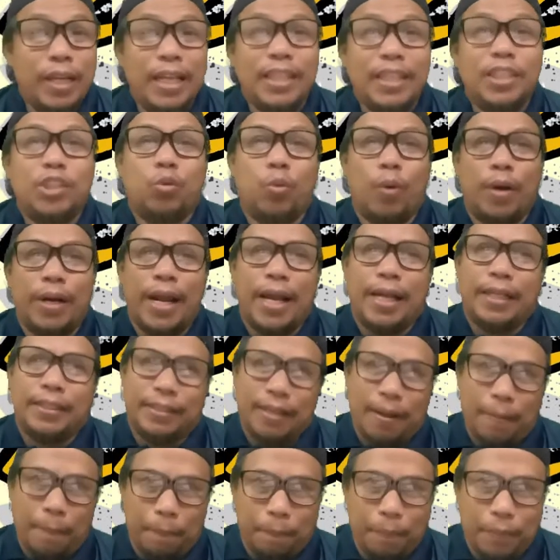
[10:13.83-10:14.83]
is one
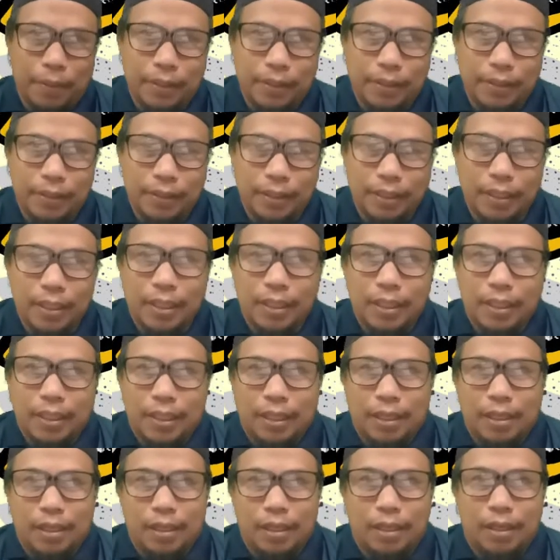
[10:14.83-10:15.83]
example
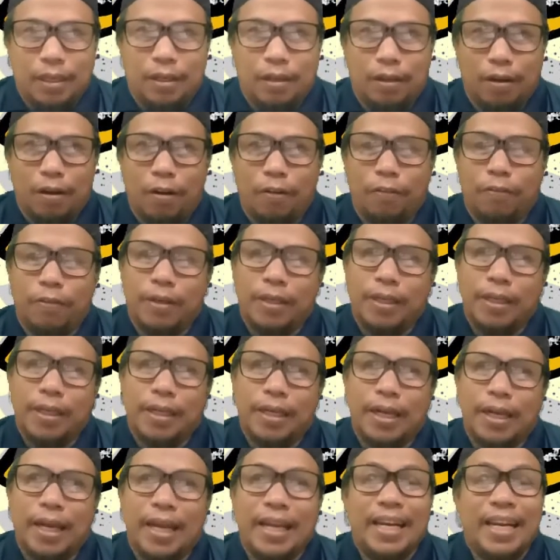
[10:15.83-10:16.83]
of
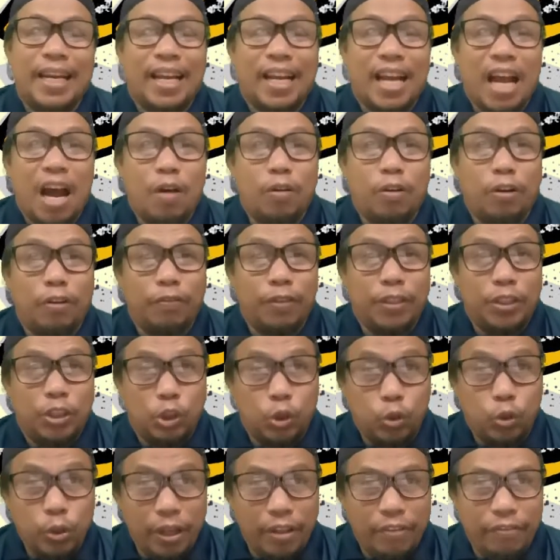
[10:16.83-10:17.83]
an account of a
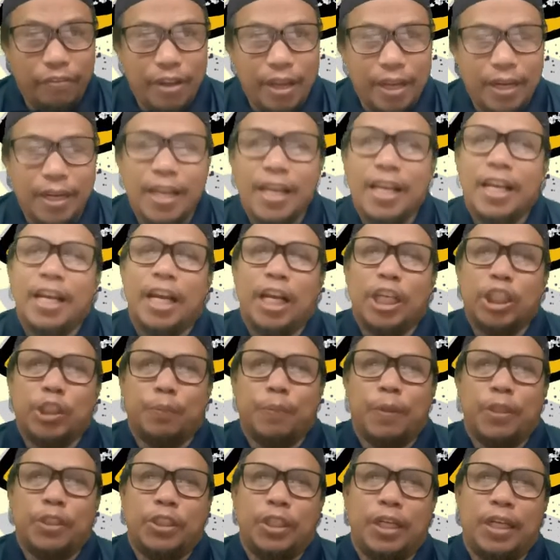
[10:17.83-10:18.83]
true event,
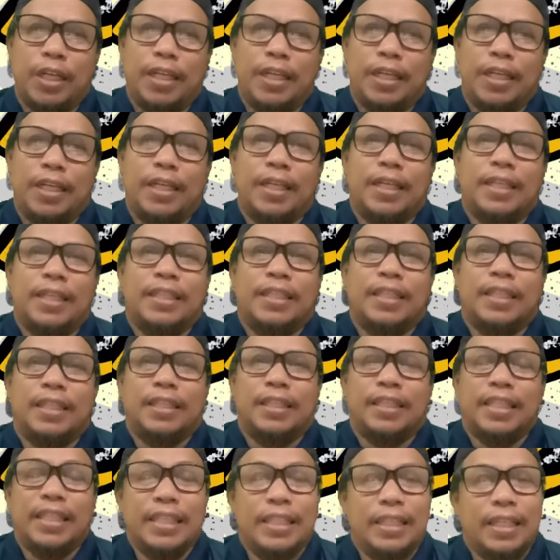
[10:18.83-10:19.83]
especially
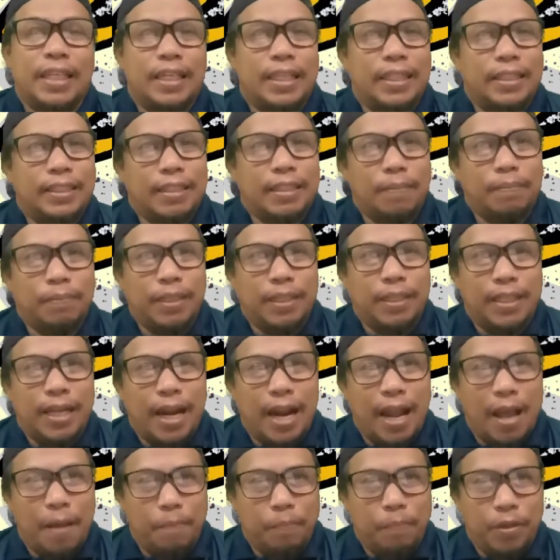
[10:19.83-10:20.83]
something
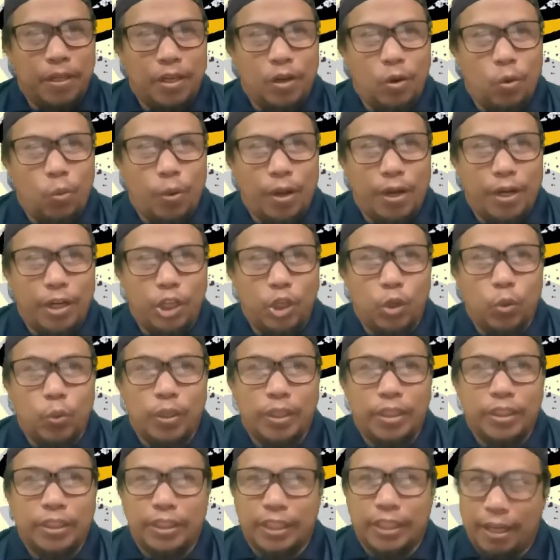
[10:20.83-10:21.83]
that happened when you
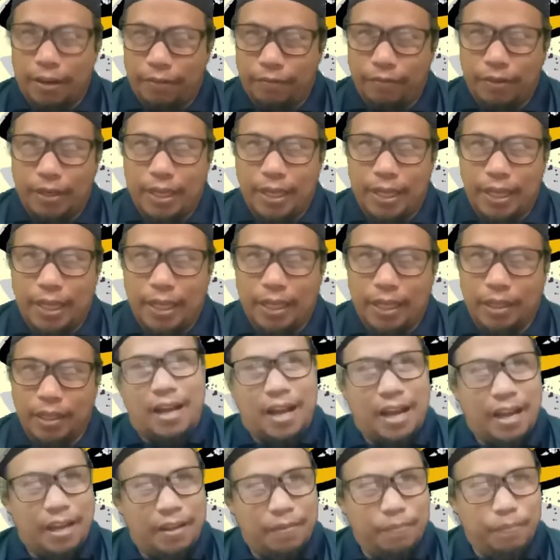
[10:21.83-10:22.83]
were traveling.
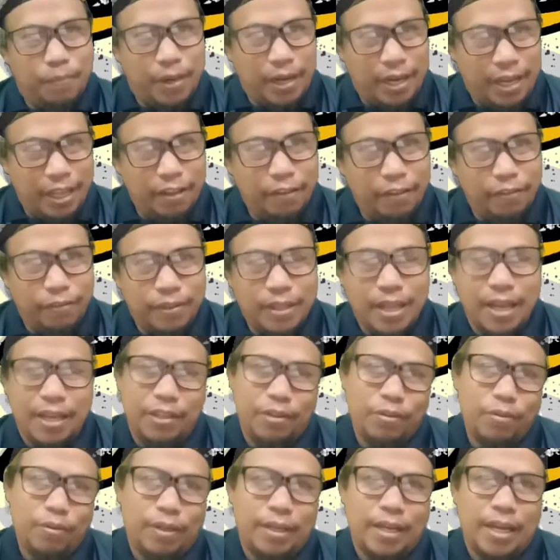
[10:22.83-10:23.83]
I believe
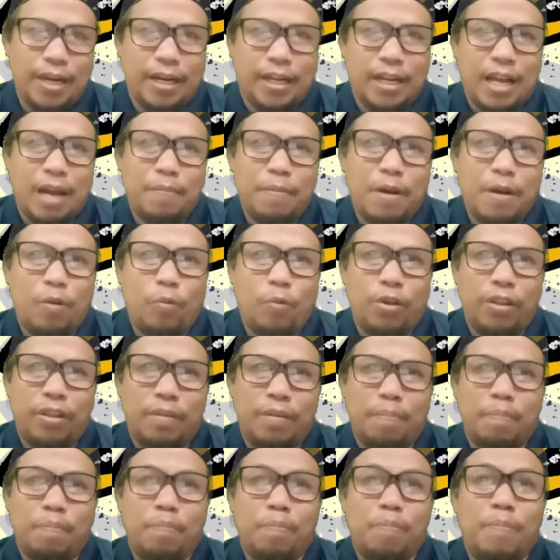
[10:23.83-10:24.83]
that you can come up with
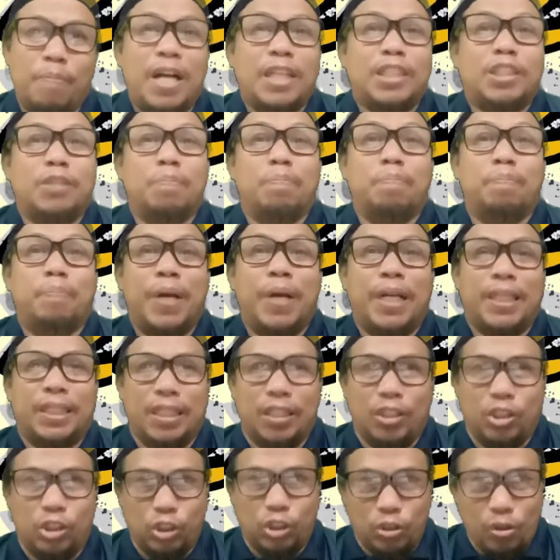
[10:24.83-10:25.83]
much
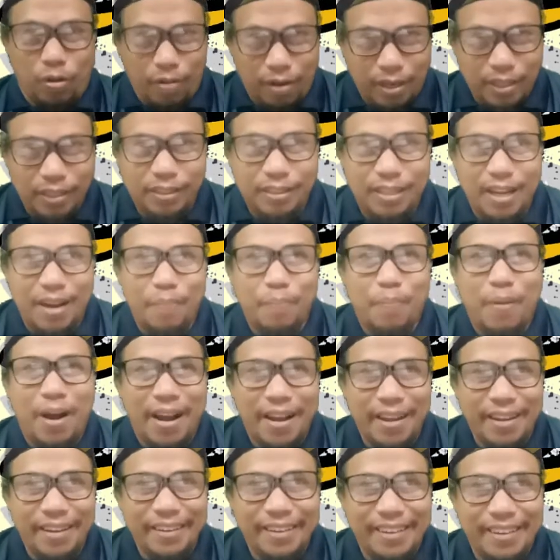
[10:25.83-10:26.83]
better stories than
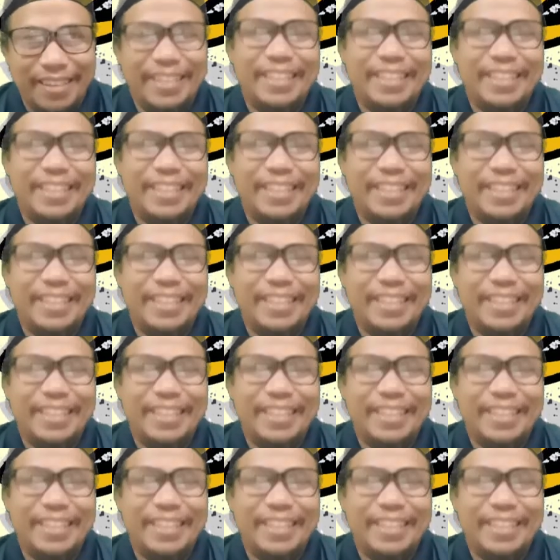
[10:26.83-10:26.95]
mine.